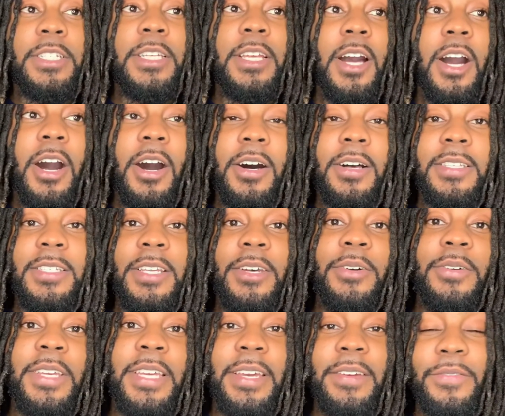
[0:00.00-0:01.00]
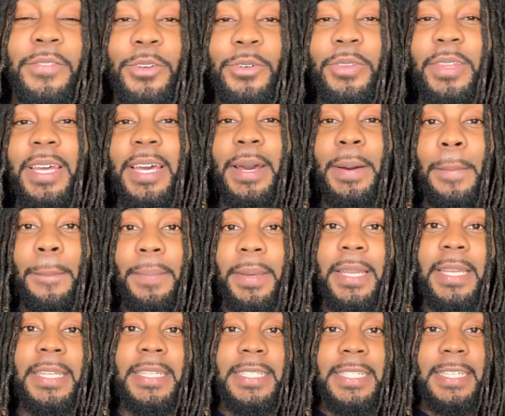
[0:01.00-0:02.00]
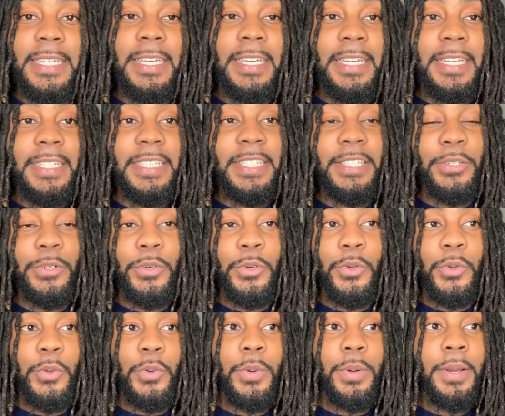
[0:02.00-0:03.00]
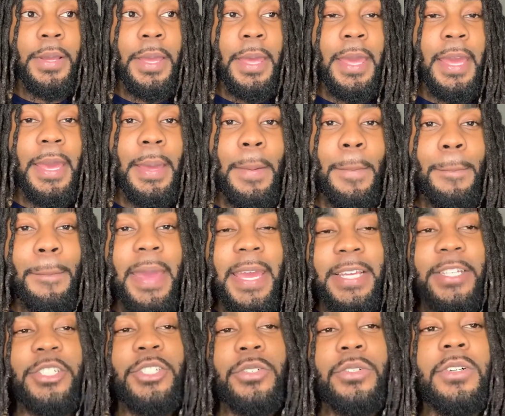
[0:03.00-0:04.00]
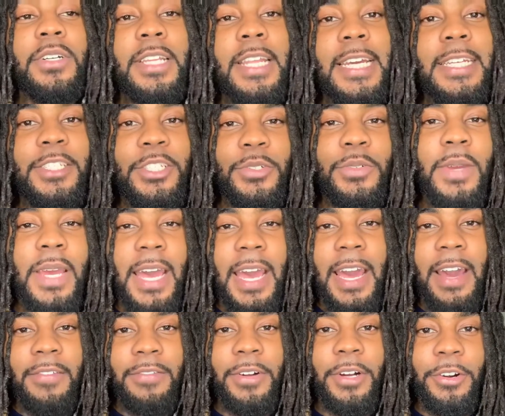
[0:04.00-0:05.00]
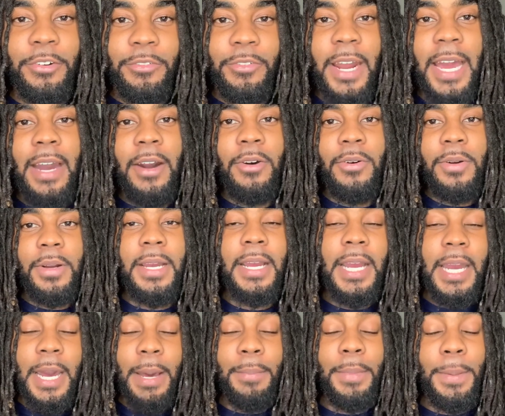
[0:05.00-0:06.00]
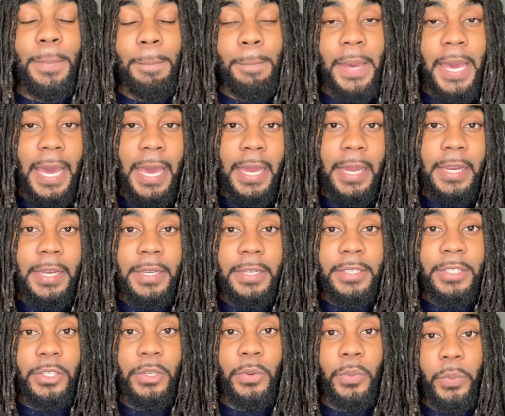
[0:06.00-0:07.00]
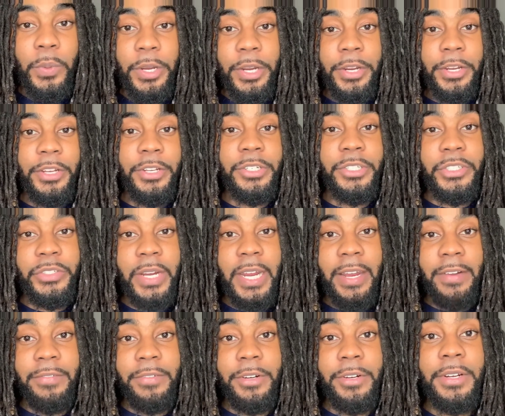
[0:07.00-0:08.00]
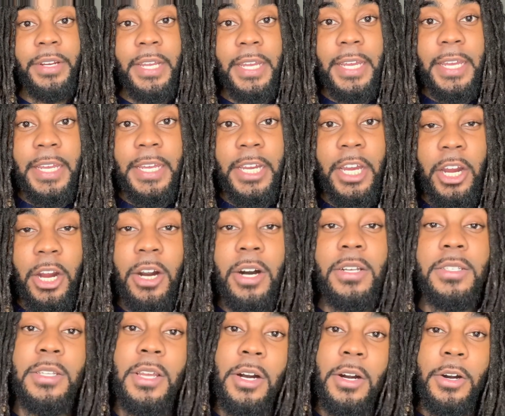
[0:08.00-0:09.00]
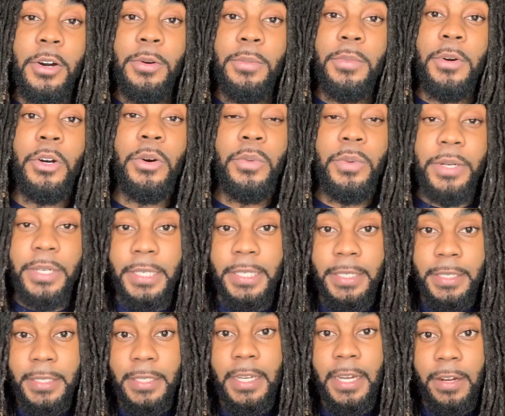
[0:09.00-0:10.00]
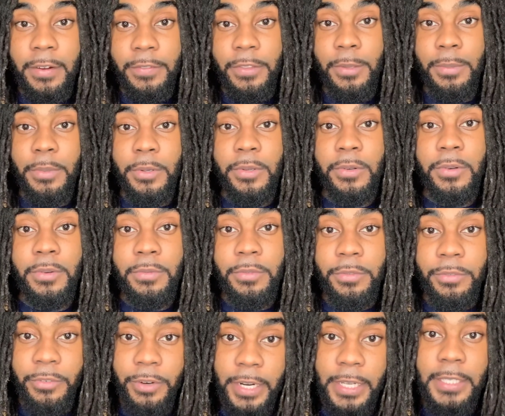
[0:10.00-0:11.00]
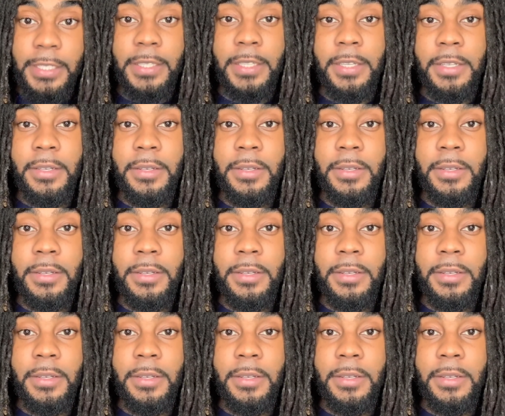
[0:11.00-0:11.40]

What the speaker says: also give you the ability to make sure that you have a route coming back to where your driver calls home or where he's comfortable resting.